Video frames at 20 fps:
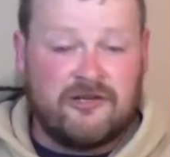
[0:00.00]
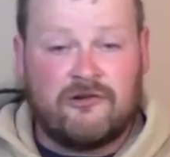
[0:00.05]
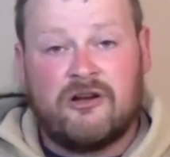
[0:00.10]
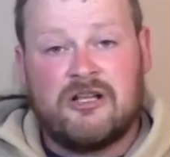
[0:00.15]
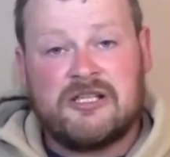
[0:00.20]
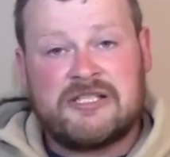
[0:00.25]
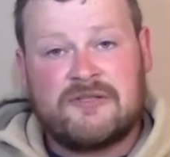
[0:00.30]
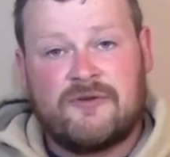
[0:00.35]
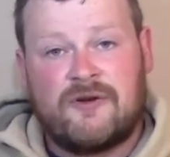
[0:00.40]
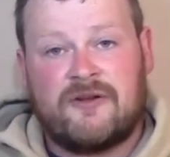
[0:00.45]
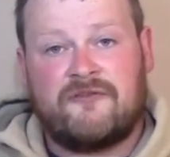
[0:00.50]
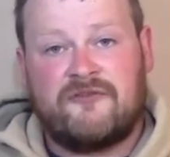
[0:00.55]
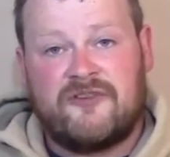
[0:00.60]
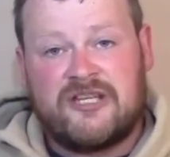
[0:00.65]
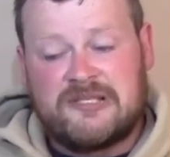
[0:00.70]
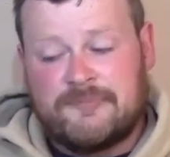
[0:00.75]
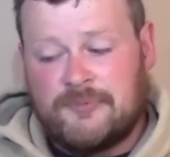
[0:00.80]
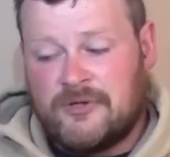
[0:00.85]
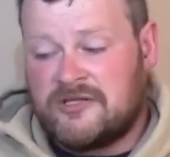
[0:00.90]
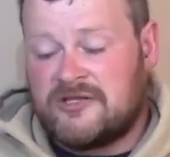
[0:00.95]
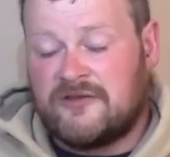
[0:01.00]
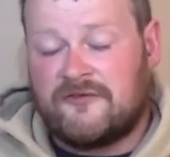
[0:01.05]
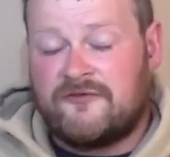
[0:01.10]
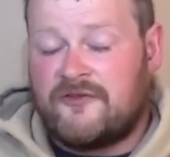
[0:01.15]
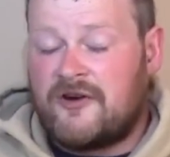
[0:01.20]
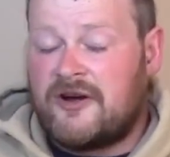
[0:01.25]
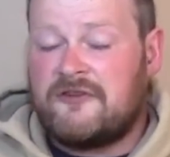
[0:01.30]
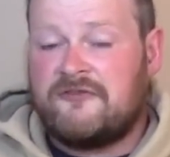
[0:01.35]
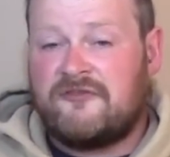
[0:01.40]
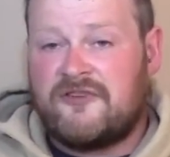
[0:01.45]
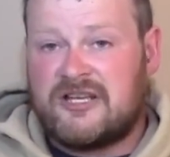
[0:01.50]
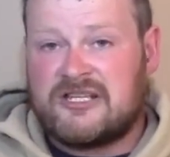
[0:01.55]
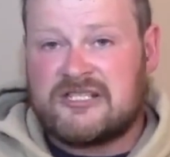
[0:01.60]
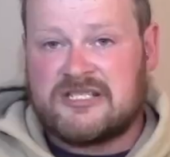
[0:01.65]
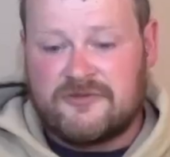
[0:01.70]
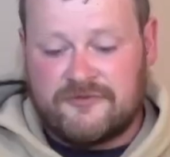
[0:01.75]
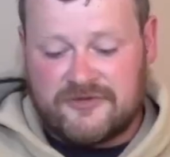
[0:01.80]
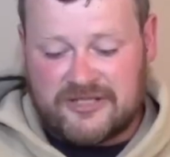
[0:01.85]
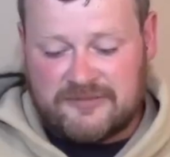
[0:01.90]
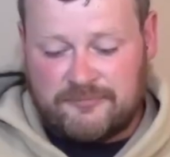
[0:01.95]
They're also on Facebook. They're very
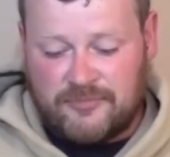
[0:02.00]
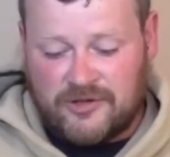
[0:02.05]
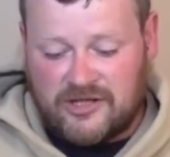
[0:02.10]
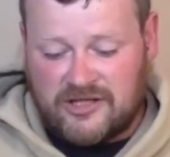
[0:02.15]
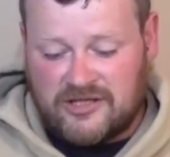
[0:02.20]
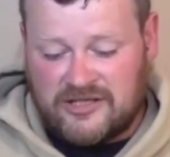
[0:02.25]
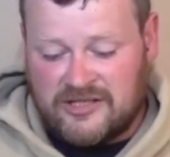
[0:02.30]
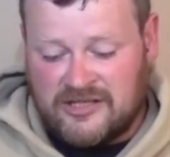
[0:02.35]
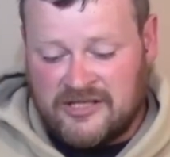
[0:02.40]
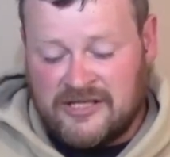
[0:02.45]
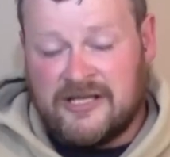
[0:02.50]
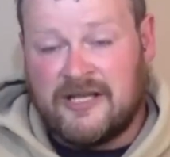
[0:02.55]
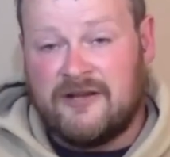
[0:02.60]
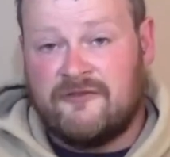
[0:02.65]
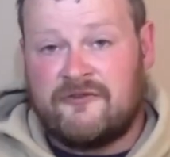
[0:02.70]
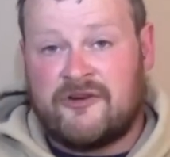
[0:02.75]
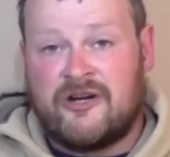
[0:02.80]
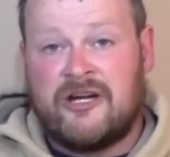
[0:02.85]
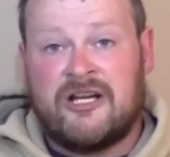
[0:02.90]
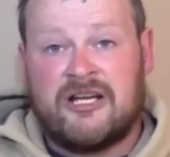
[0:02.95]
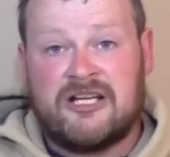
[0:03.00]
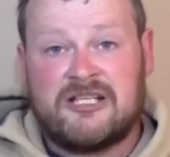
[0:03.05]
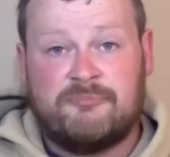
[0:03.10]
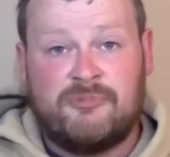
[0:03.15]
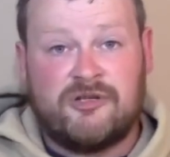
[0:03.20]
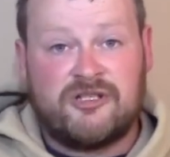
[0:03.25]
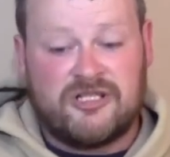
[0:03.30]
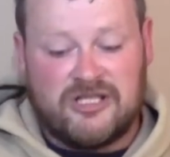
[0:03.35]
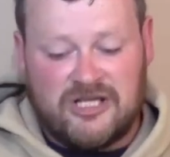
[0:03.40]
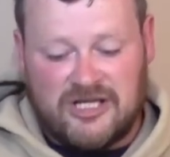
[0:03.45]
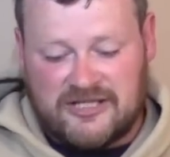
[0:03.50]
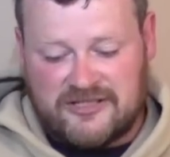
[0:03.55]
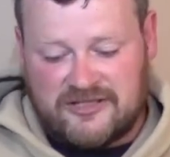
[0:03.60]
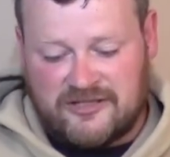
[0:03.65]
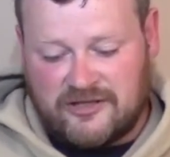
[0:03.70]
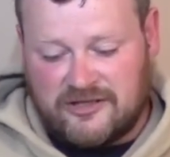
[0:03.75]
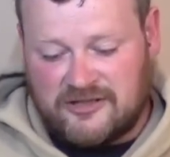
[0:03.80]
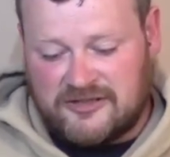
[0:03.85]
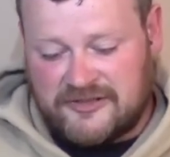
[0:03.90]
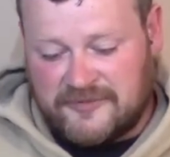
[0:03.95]
fast to respond, and a very nice bunch of guys
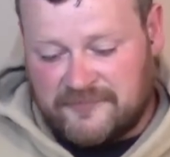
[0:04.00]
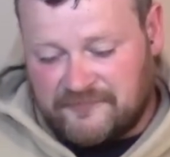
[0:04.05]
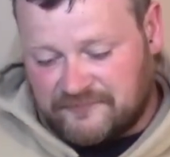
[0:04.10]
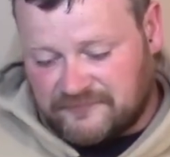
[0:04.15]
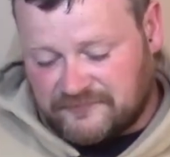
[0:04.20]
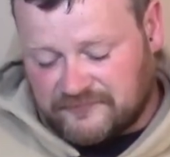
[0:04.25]
and girls.